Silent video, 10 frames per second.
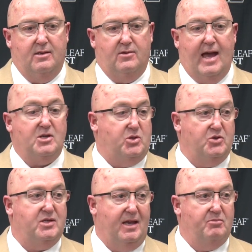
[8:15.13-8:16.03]
last
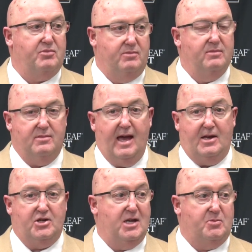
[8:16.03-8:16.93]
year's team
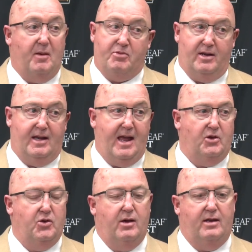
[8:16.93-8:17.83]
had a chance to be pretty
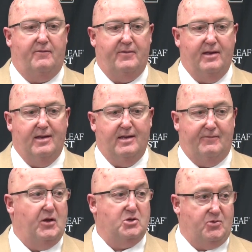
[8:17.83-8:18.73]
dang good if
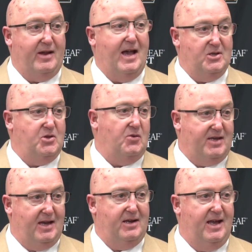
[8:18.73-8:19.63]
those three guys don't
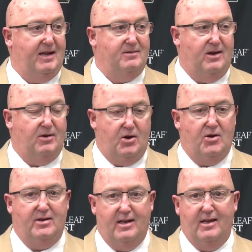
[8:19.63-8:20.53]
get hit or
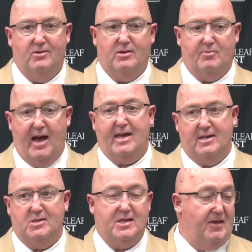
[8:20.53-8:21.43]
hurt with
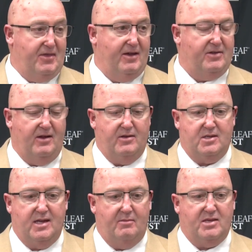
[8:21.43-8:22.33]
Mike and Seth out there at
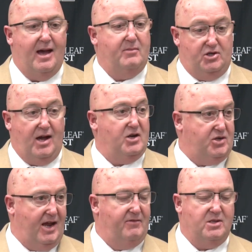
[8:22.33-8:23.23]
the same time and
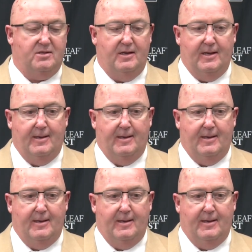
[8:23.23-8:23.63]
Josh Davis.